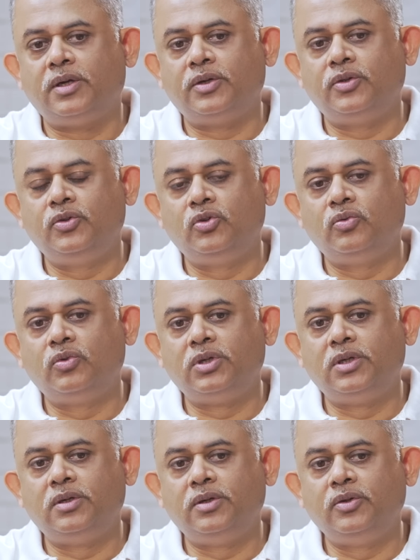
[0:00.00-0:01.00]
You
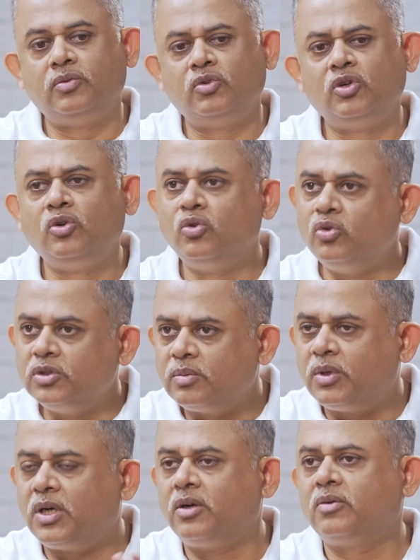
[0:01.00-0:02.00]
would lose
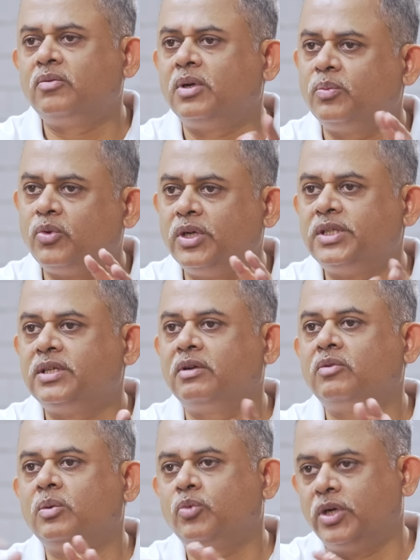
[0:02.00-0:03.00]
about 1.7,
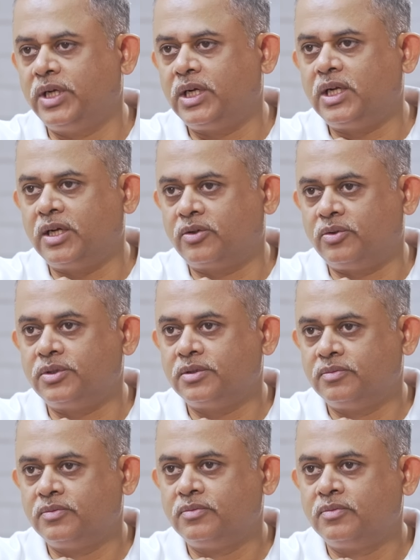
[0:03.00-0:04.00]
1.8 lakh crores.
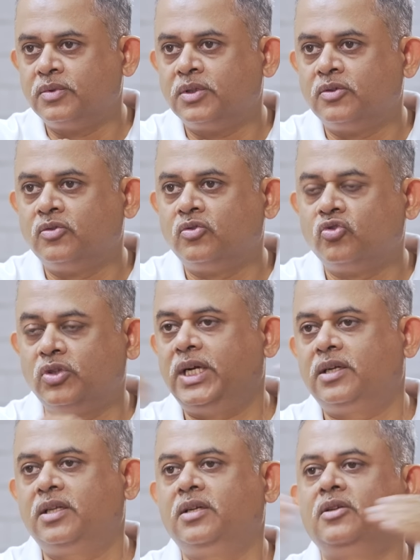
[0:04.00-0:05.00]
So
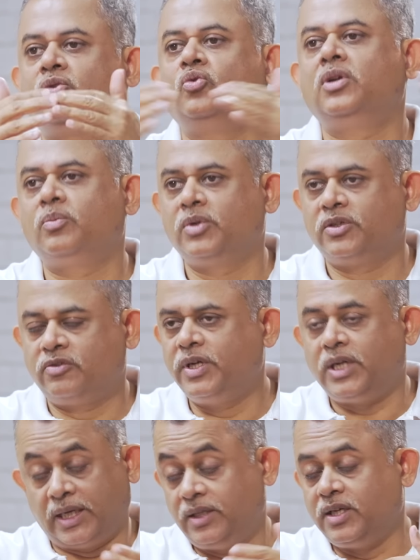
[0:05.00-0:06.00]
that then the two numbers
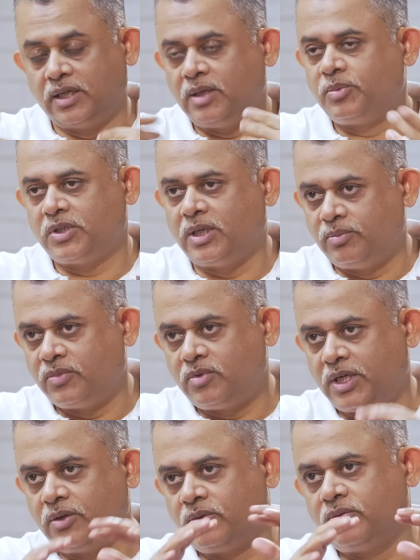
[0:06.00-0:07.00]
fit. I think I'm
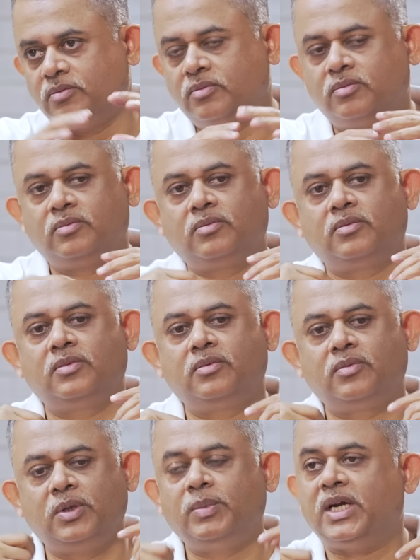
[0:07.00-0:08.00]
trying to
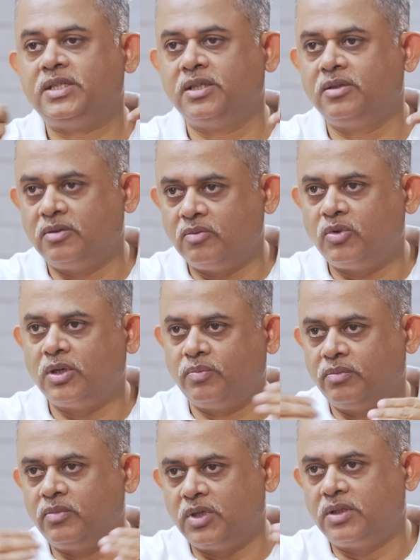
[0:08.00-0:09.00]
imagine what
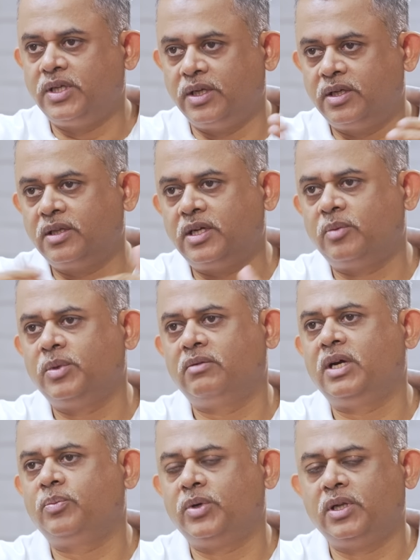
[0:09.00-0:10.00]
the thinking that may have
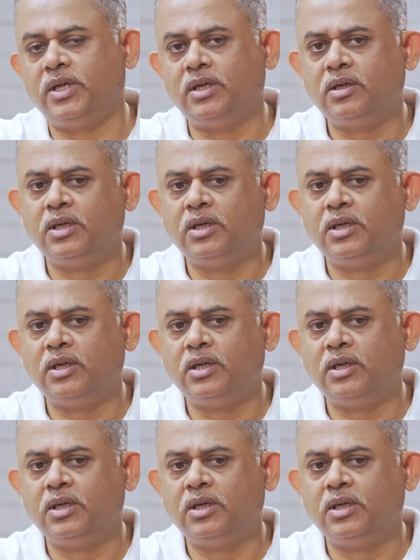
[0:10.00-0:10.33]
happened there.